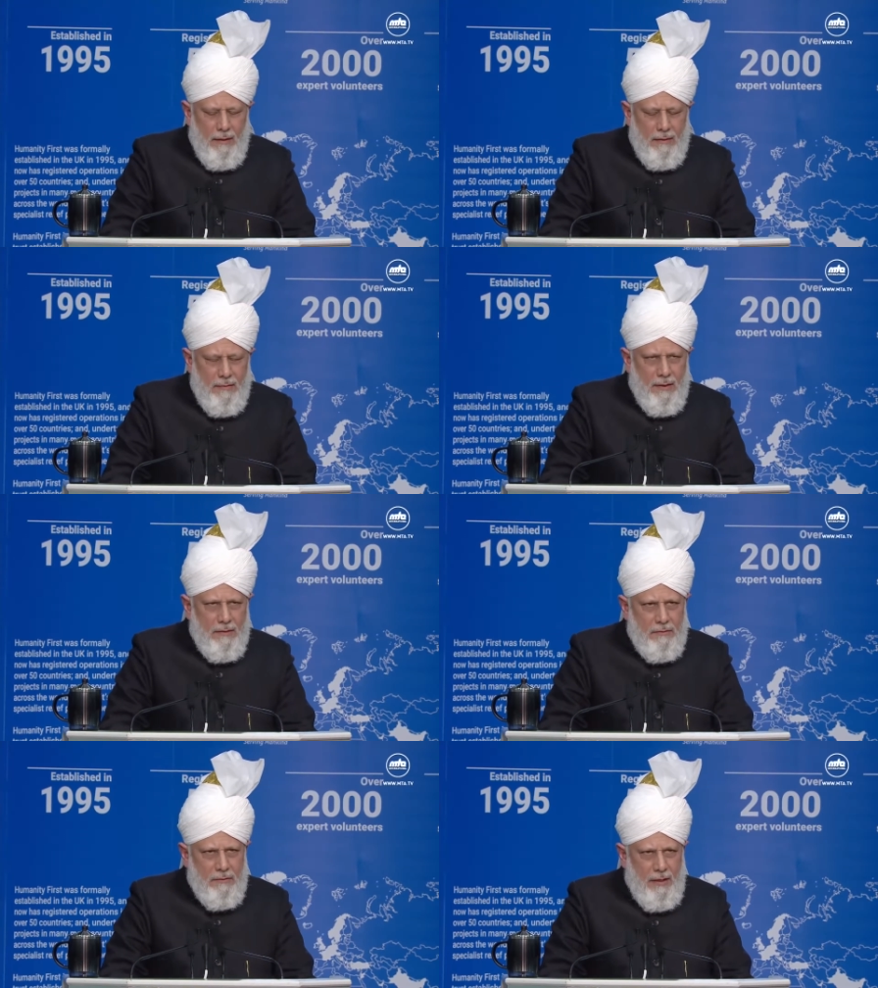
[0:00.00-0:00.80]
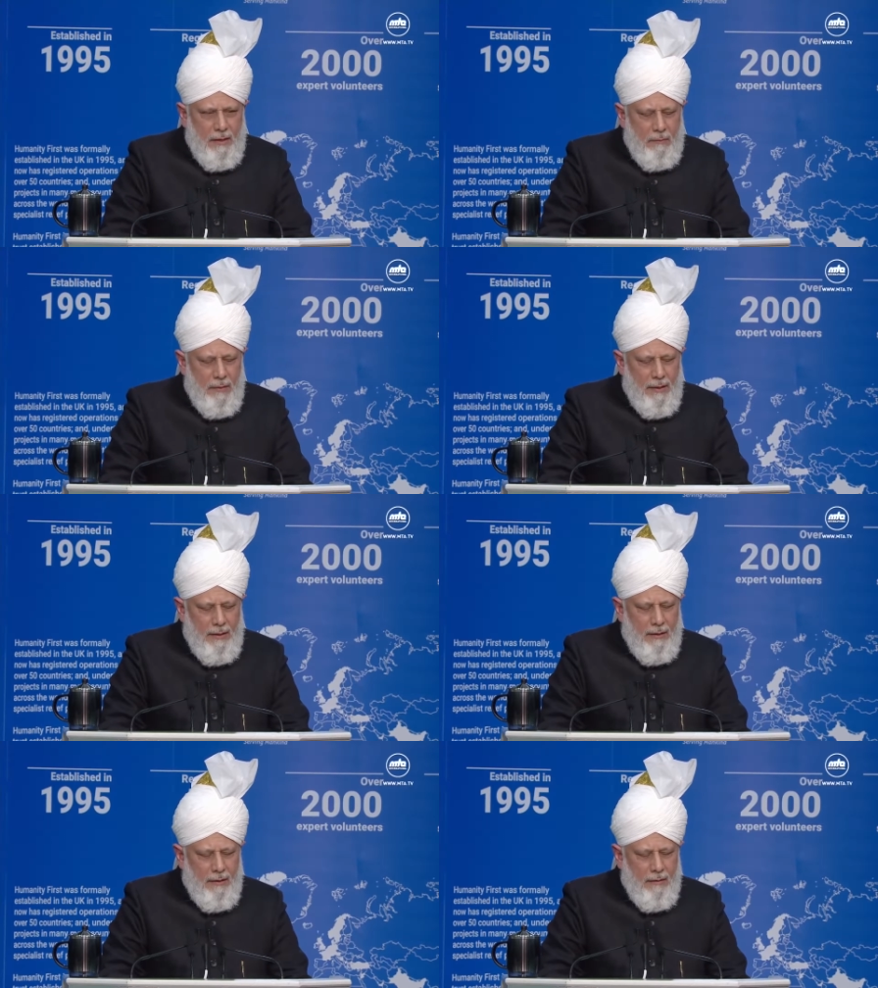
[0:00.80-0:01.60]
is
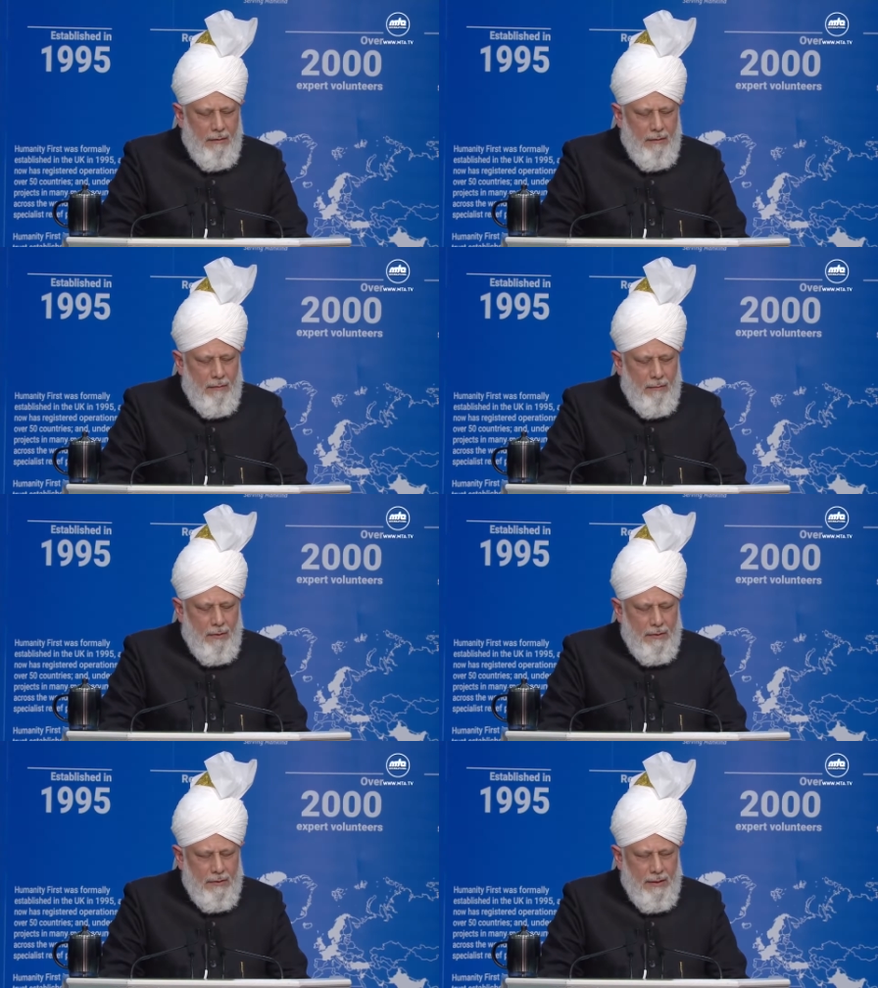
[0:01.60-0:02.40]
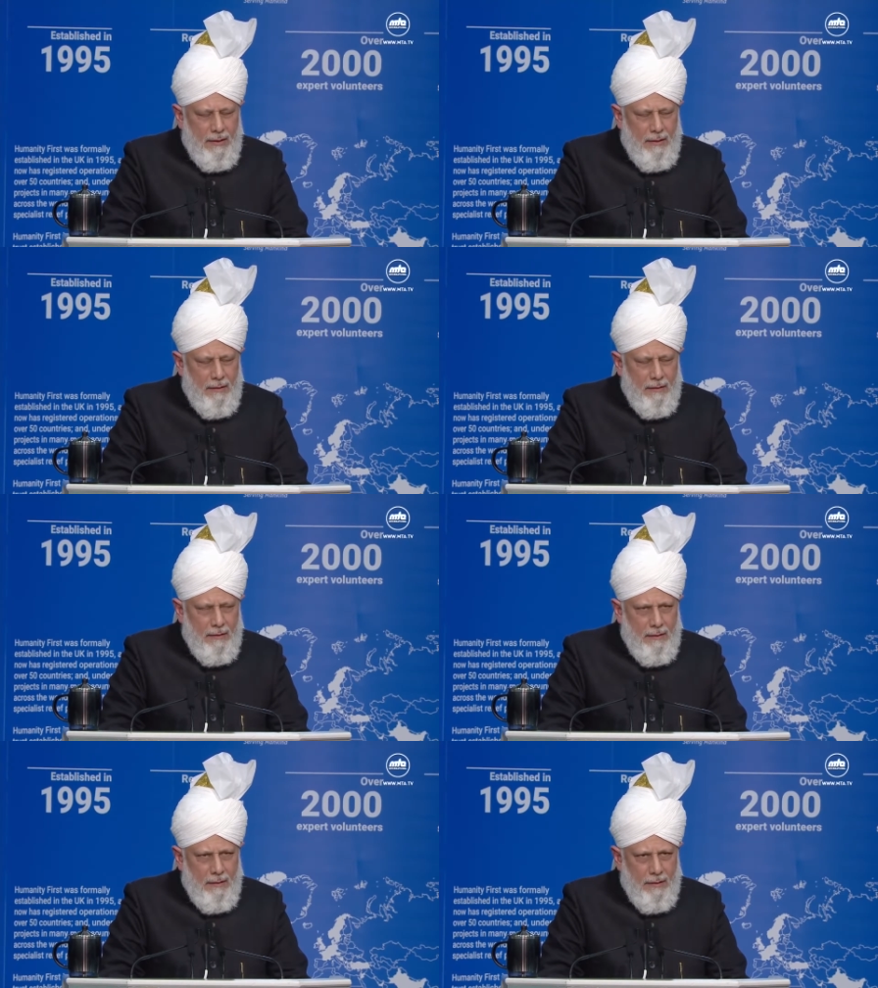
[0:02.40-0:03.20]
extremely volatile
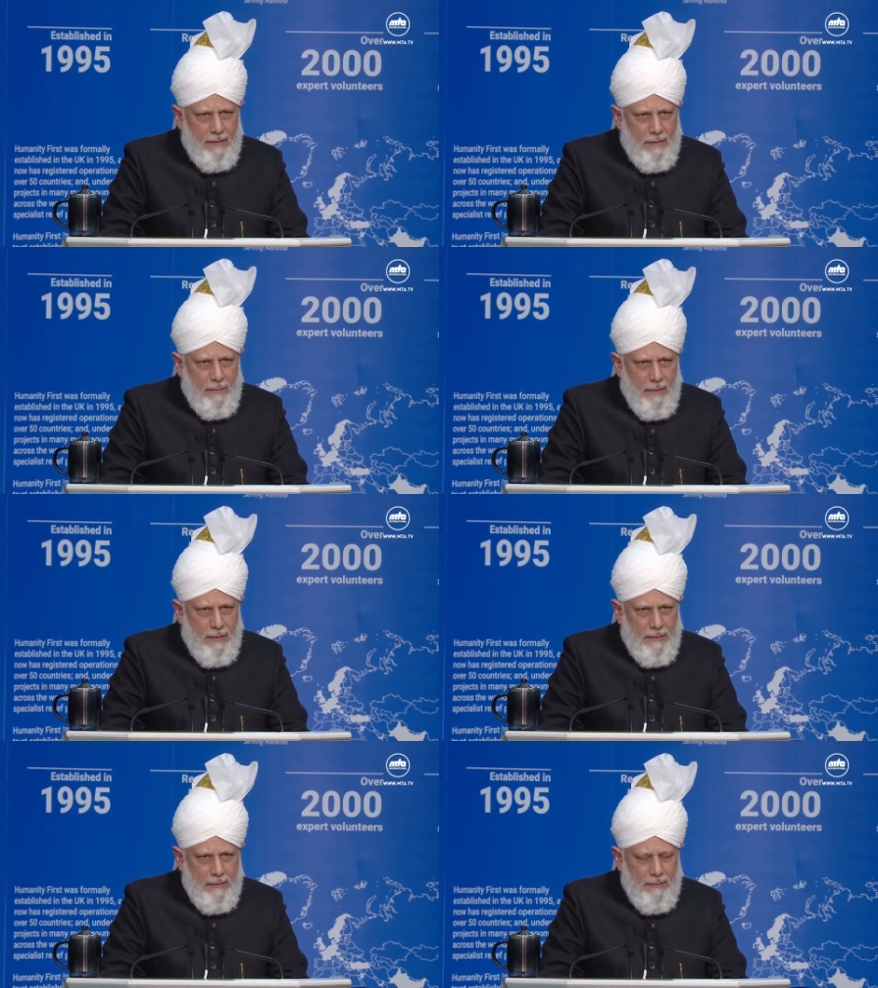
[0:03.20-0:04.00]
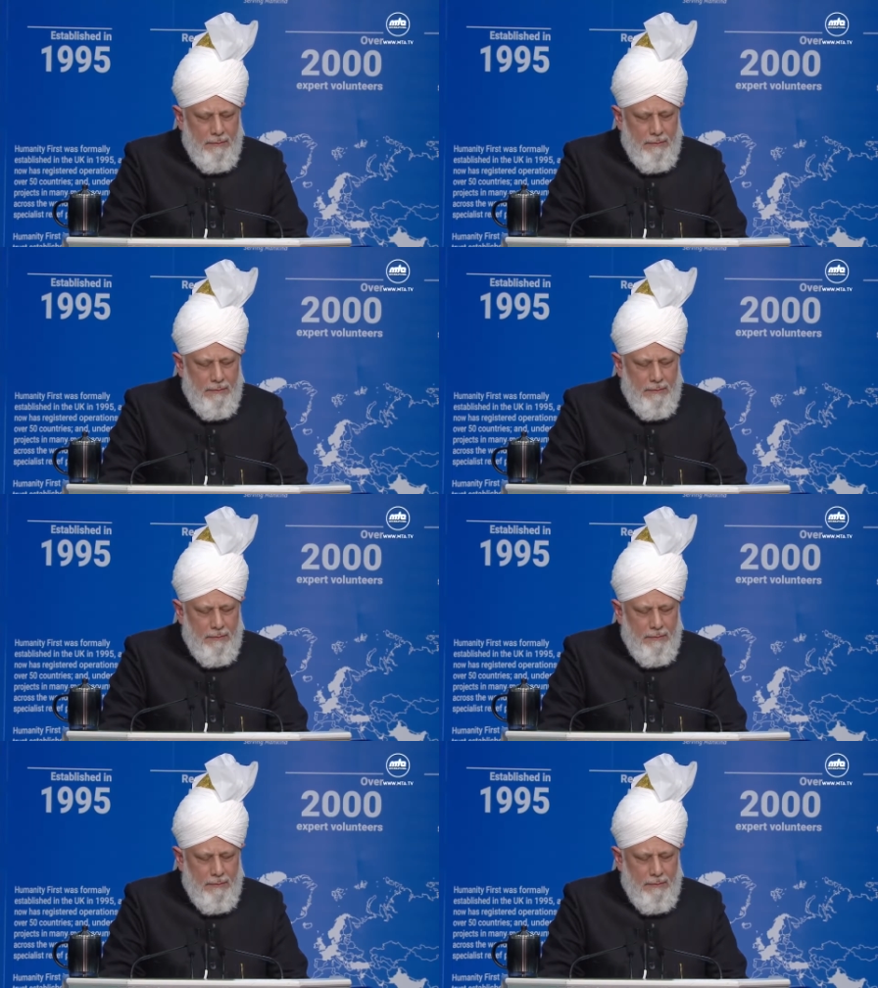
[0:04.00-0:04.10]
and turbulent.